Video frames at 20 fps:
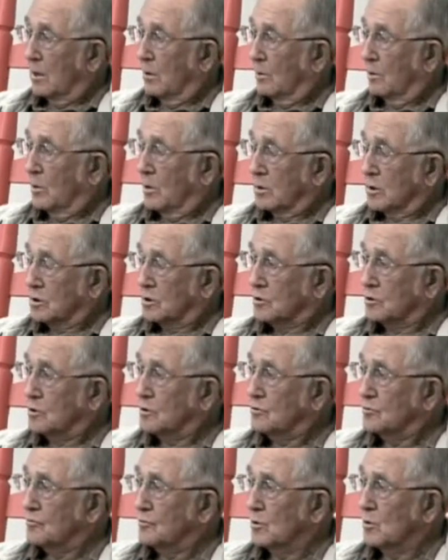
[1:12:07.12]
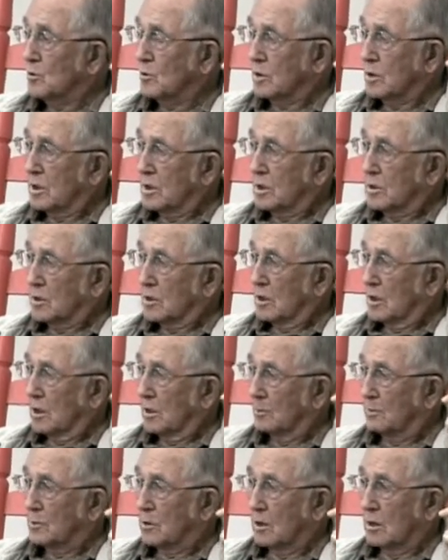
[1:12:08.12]
when the Scoosville Gun
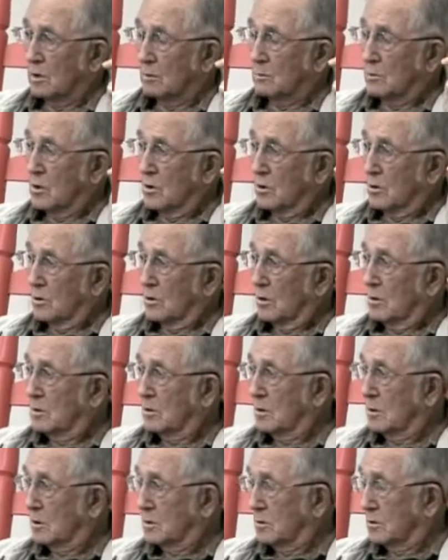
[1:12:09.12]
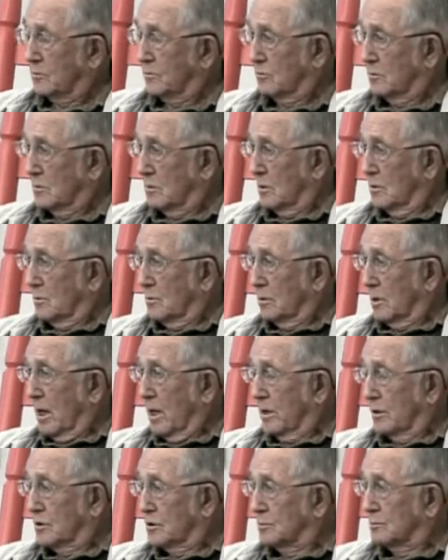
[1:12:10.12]
Club came here, who
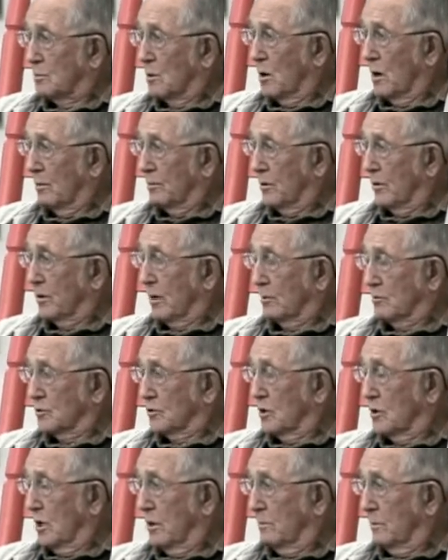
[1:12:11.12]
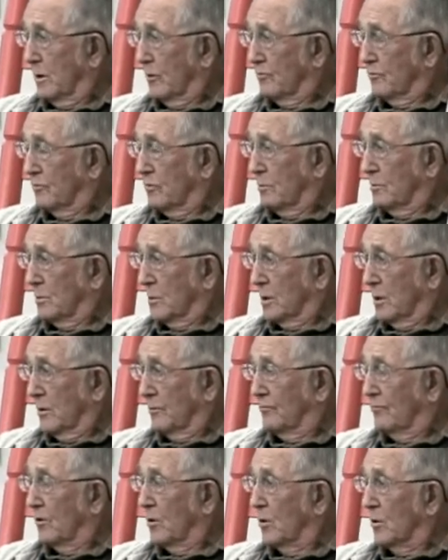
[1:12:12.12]
had this property, that was the name of it, from uh,
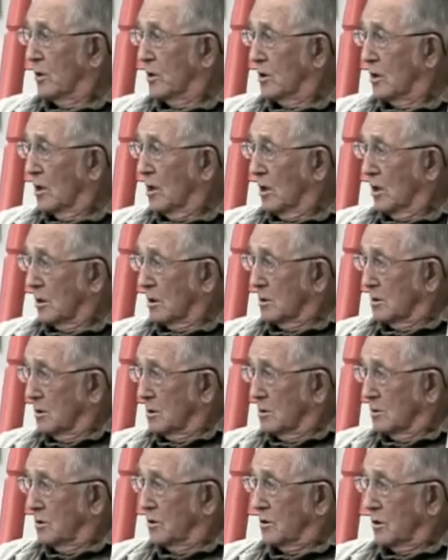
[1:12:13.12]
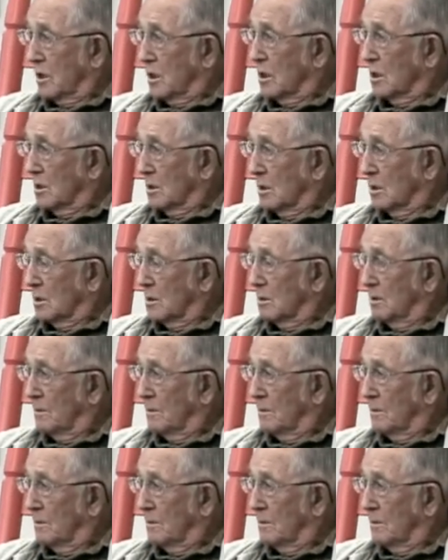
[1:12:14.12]
ferry dock to the inlet.